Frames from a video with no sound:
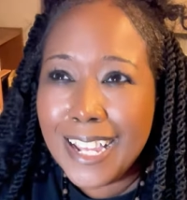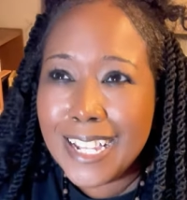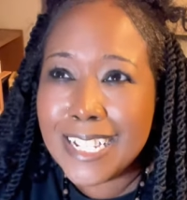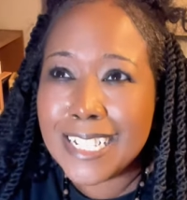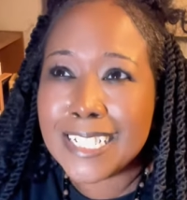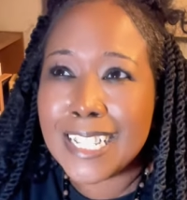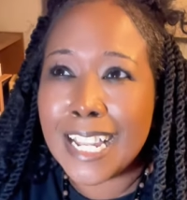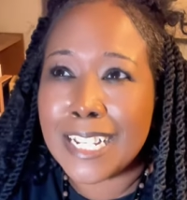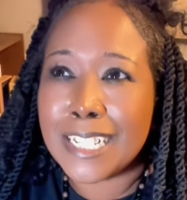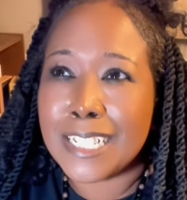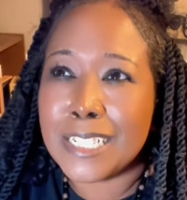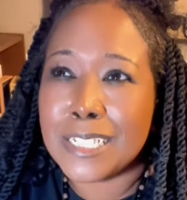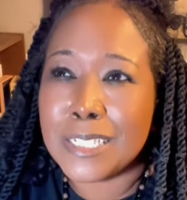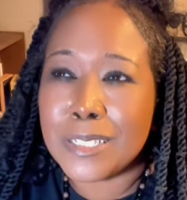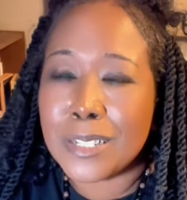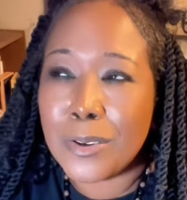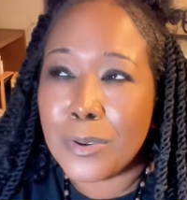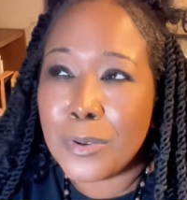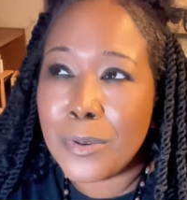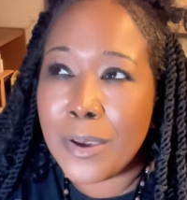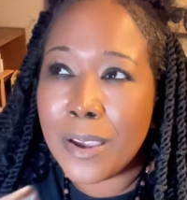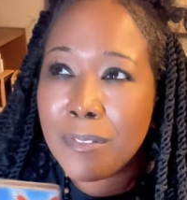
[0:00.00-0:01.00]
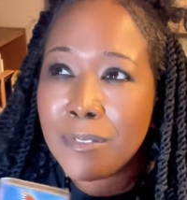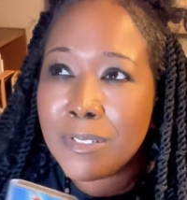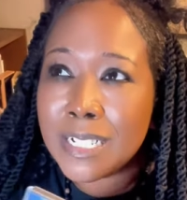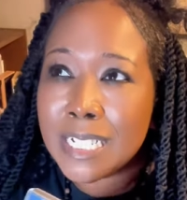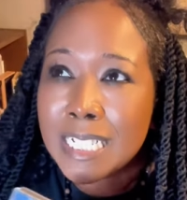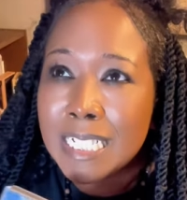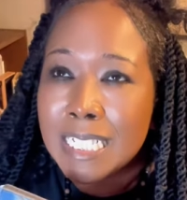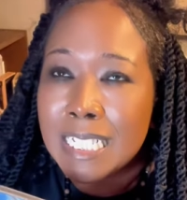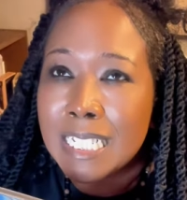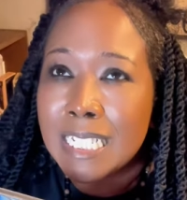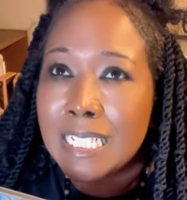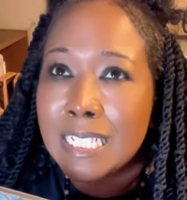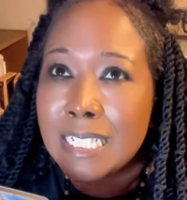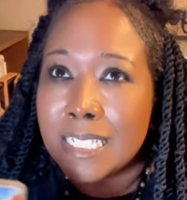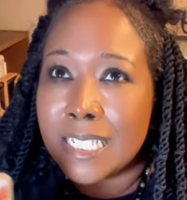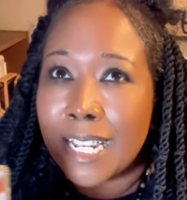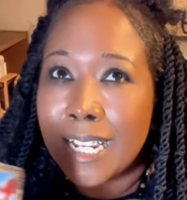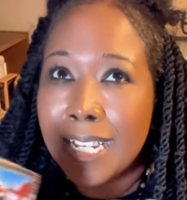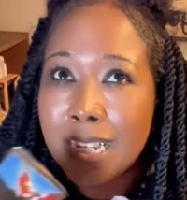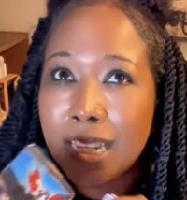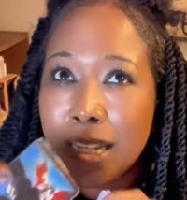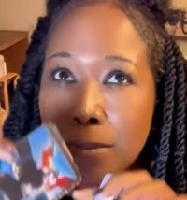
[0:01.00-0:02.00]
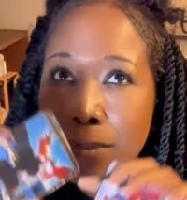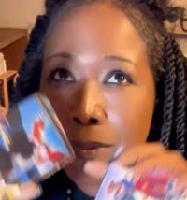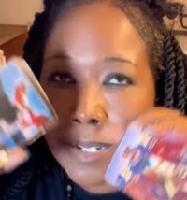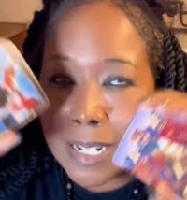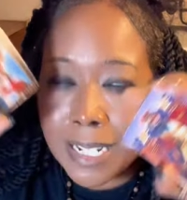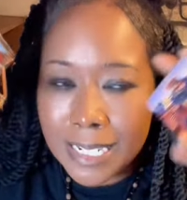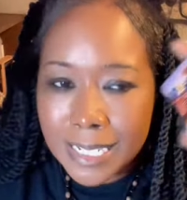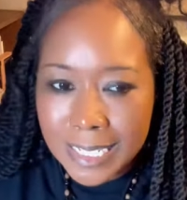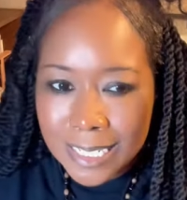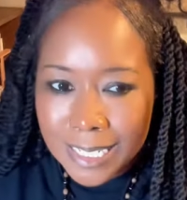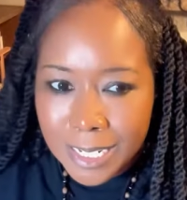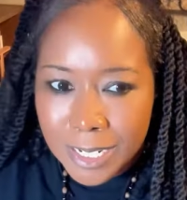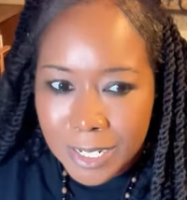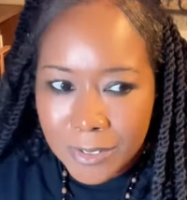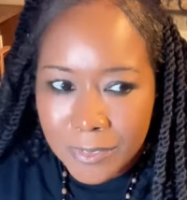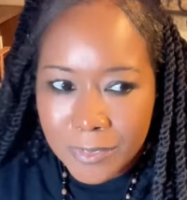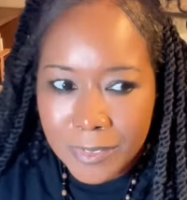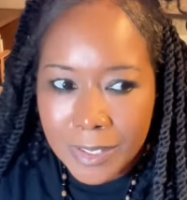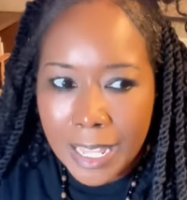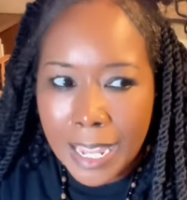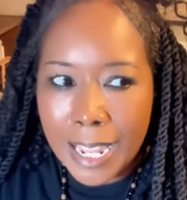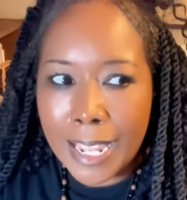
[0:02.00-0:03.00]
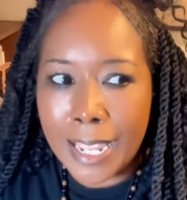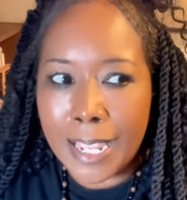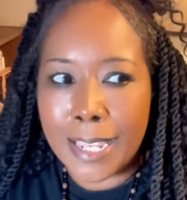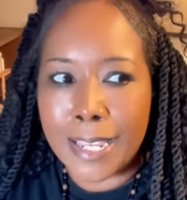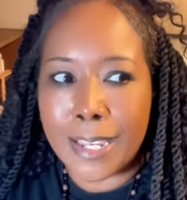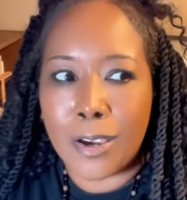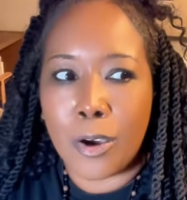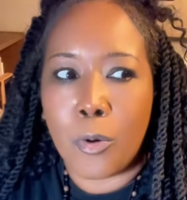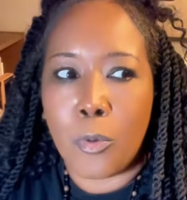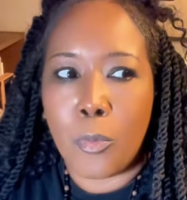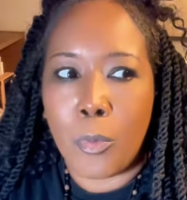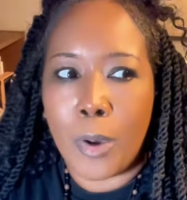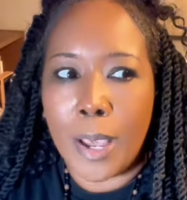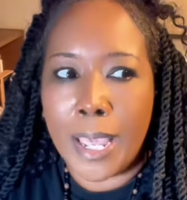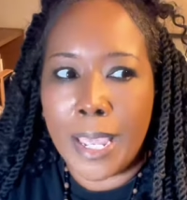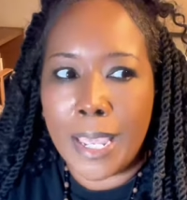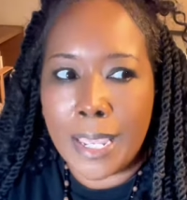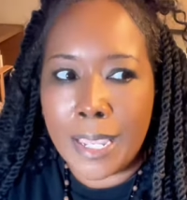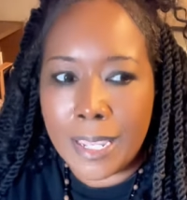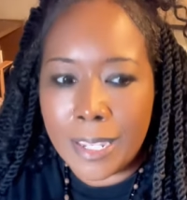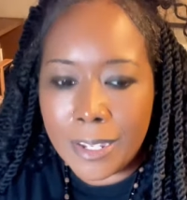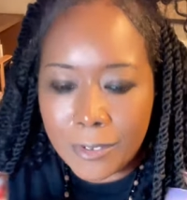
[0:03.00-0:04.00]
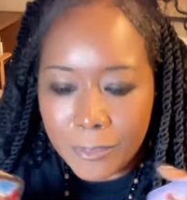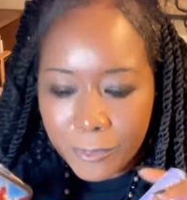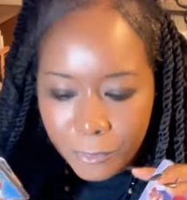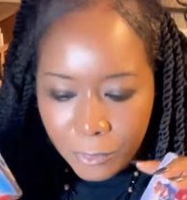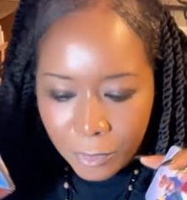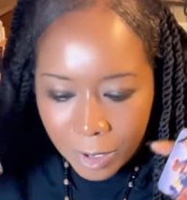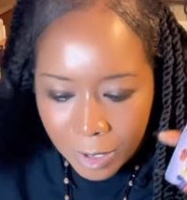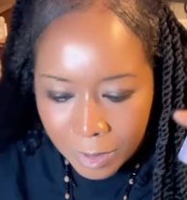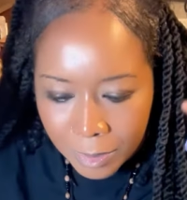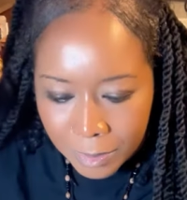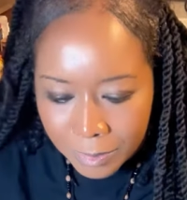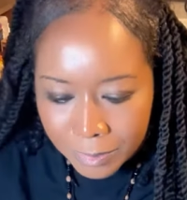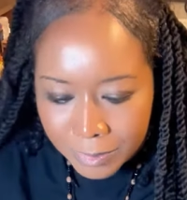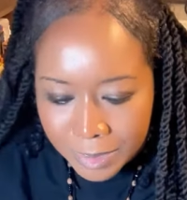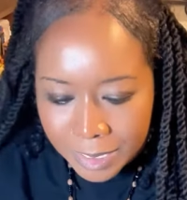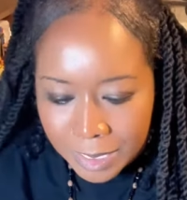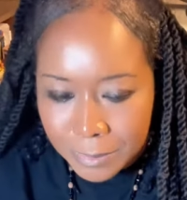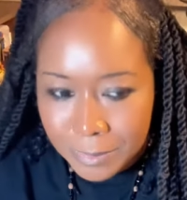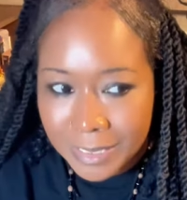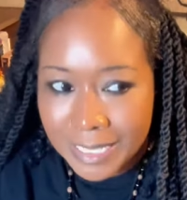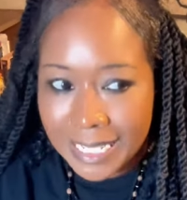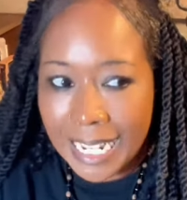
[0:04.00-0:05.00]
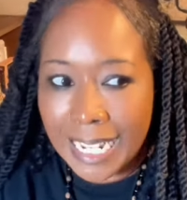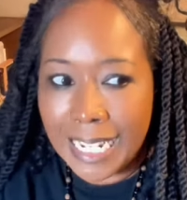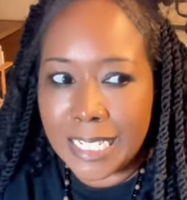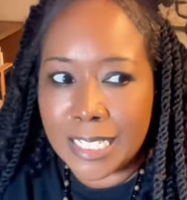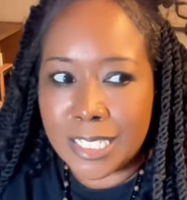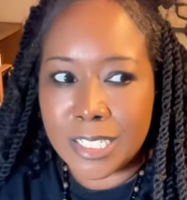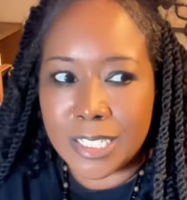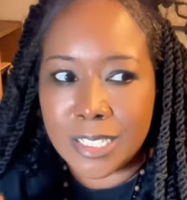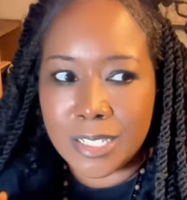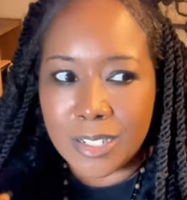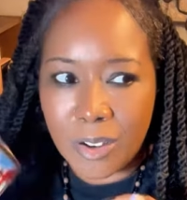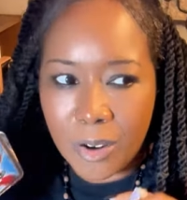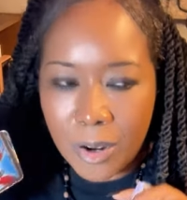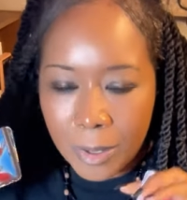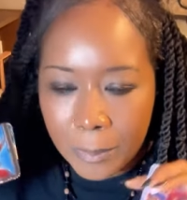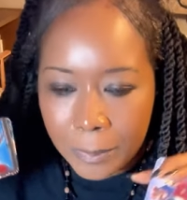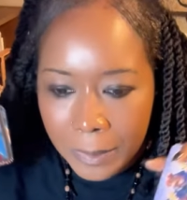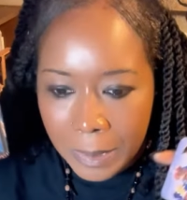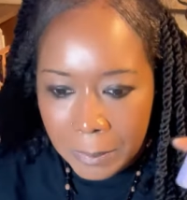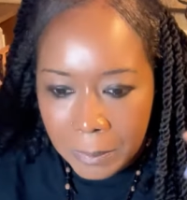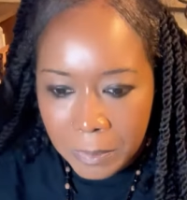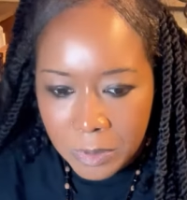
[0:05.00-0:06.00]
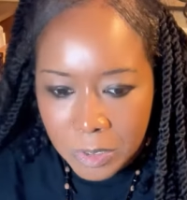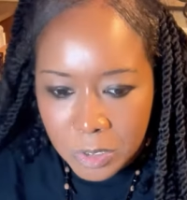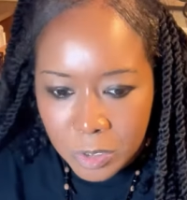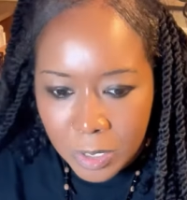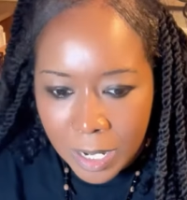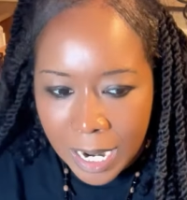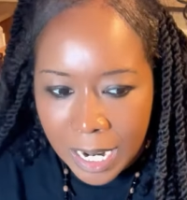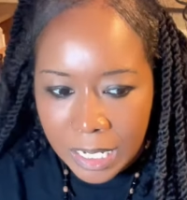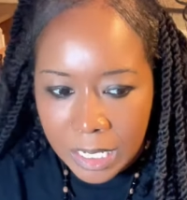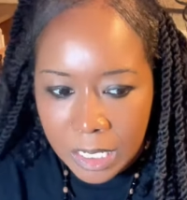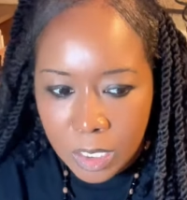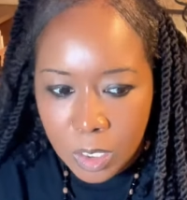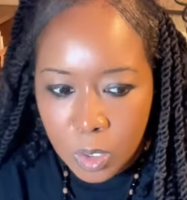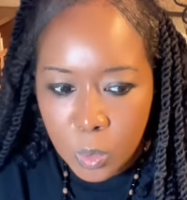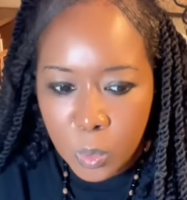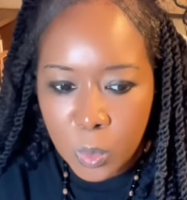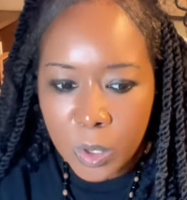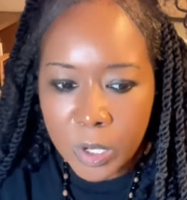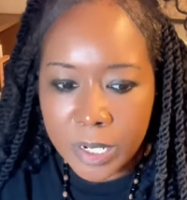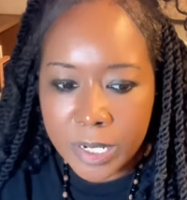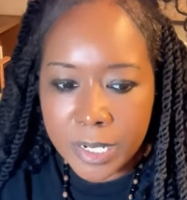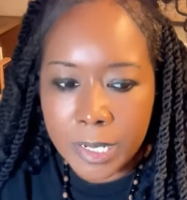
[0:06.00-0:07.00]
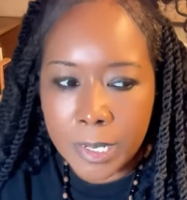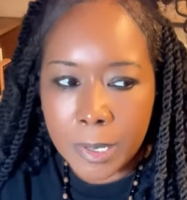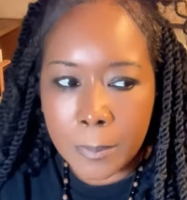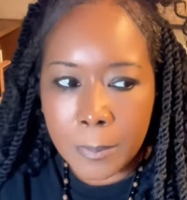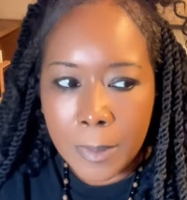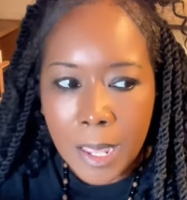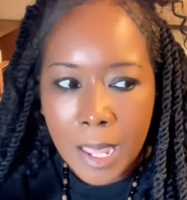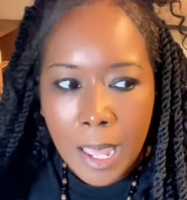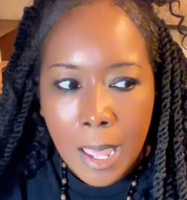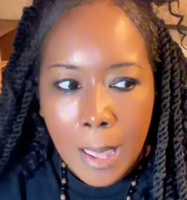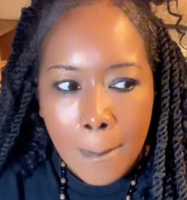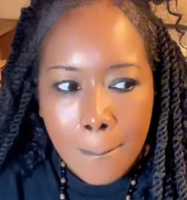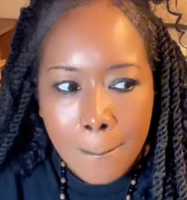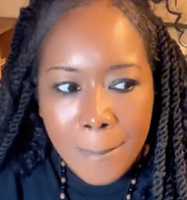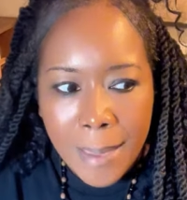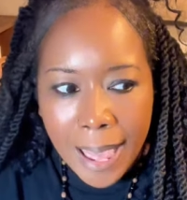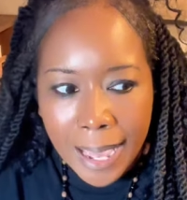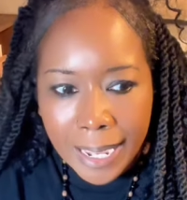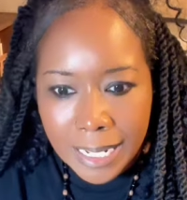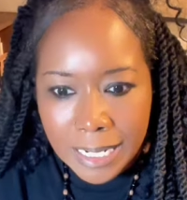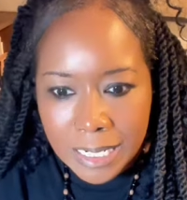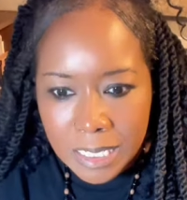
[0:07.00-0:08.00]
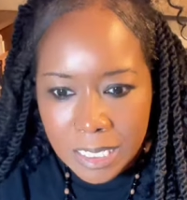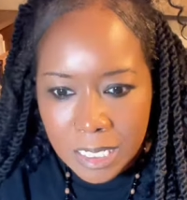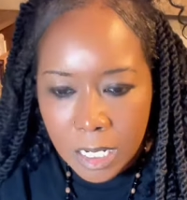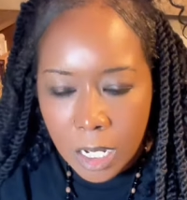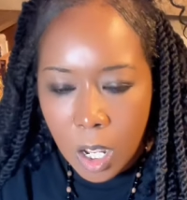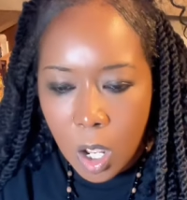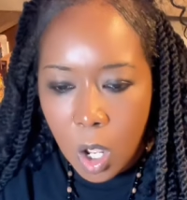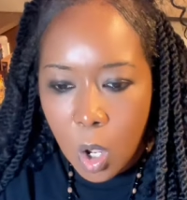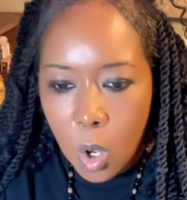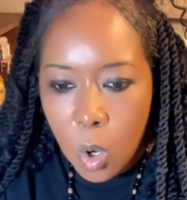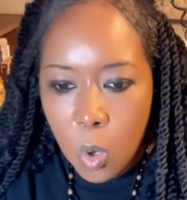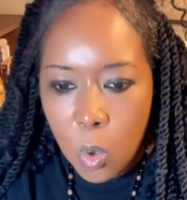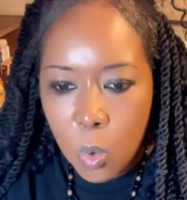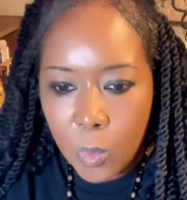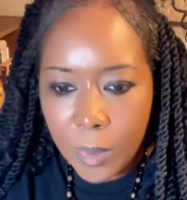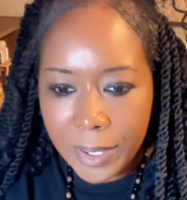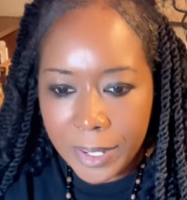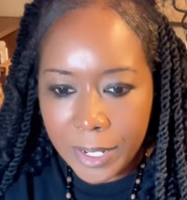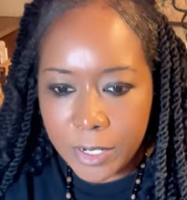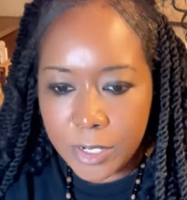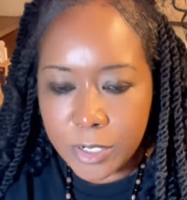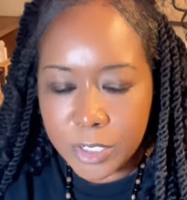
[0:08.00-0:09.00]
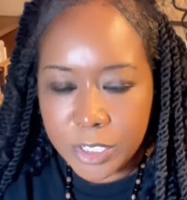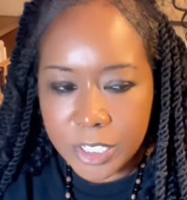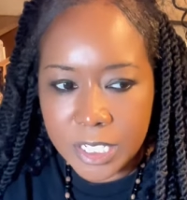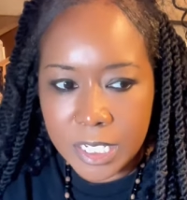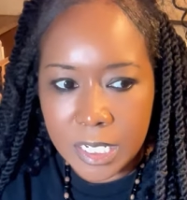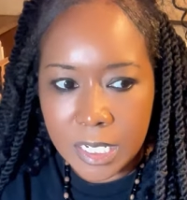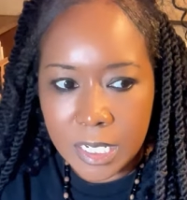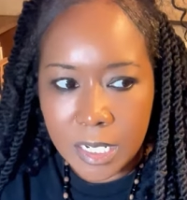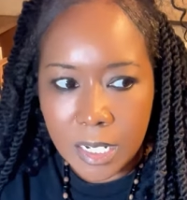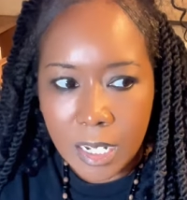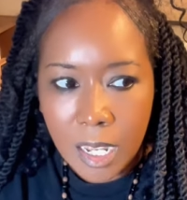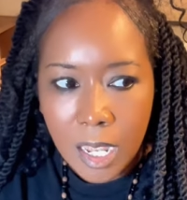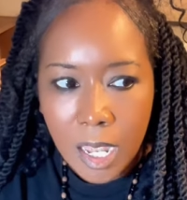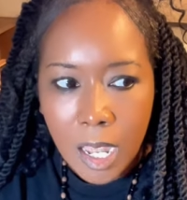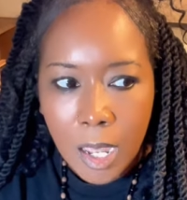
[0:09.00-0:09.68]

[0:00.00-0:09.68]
It's like this, whoever this is, they keeping themselves like away from temptation or people trying to lure them back into an old energy.